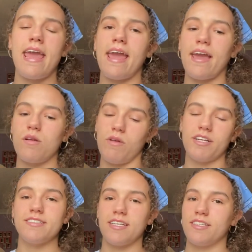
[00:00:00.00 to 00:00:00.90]
And while
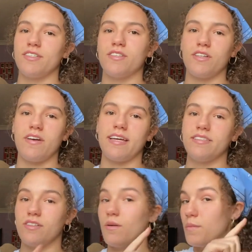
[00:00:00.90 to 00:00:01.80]
you're down there, you can go ahead
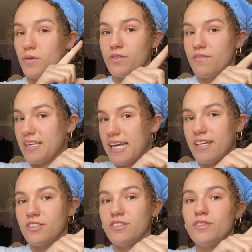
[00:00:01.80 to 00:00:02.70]
and turn on post
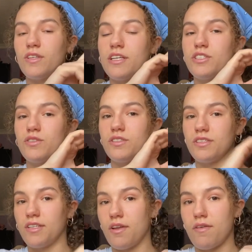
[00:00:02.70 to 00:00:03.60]
notifications so that you can
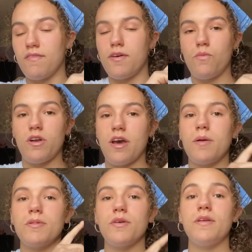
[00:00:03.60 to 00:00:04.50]
get notified when
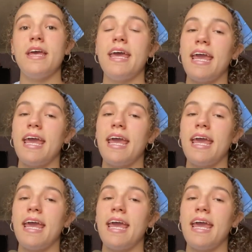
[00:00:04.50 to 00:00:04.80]
I upload.